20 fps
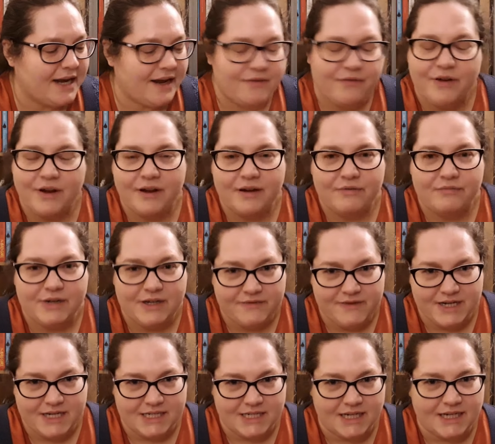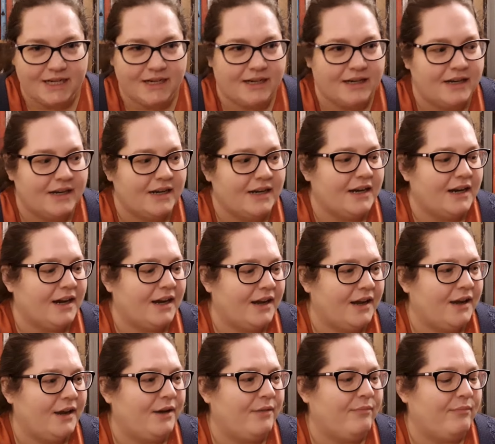ever reread it.
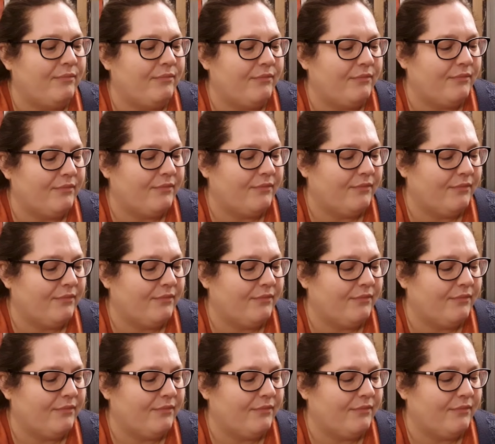Um,